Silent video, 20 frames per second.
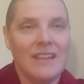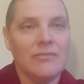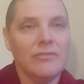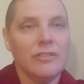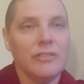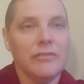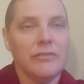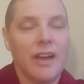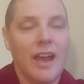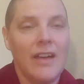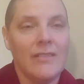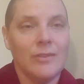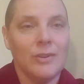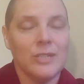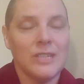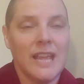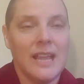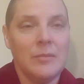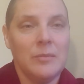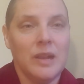for 5 or
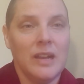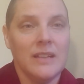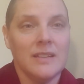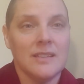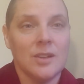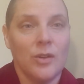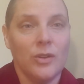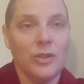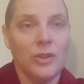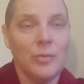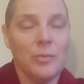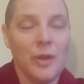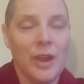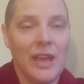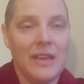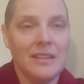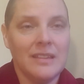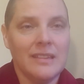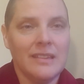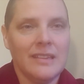10 minutes on your
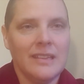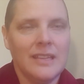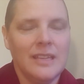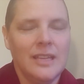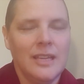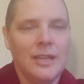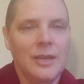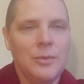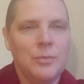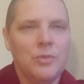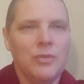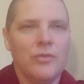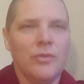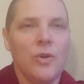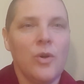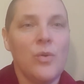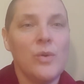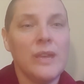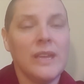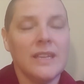breath
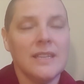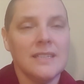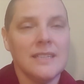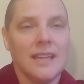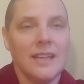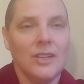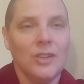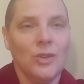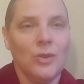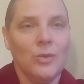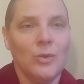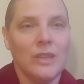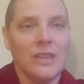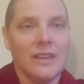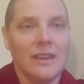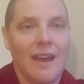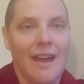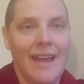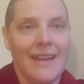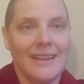before we continue with a
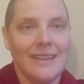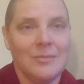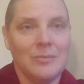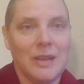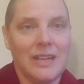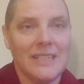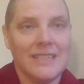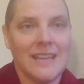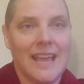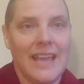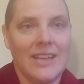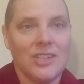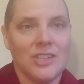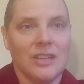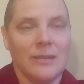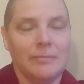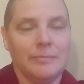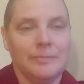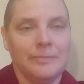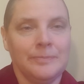guided
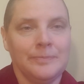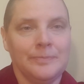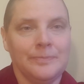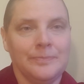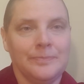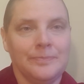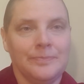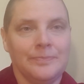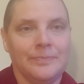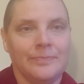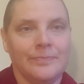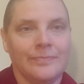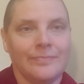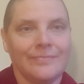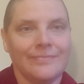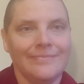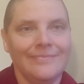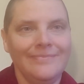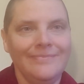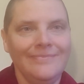meditation.
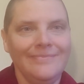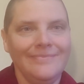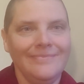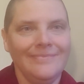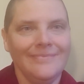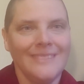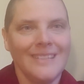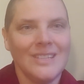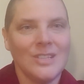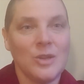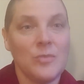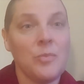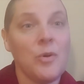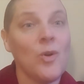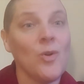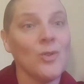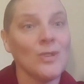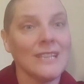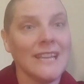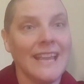So
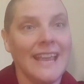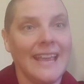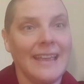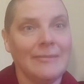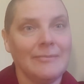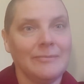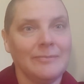pause here.